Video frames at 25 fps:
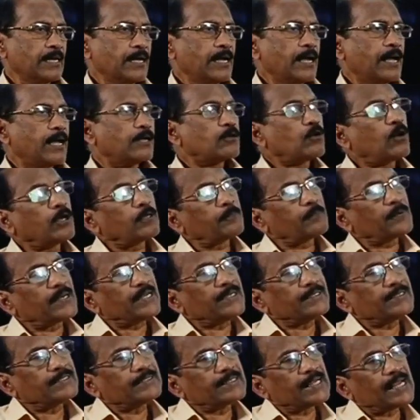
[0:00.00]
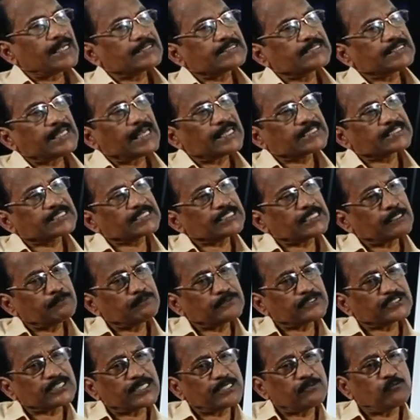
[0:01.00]
a corporate tax
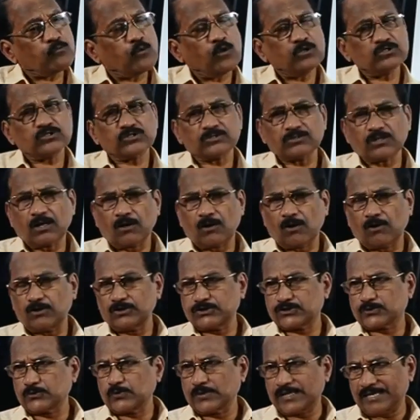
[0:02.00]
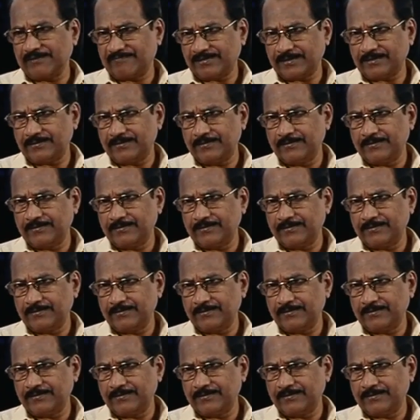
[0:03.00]
exemption was also given.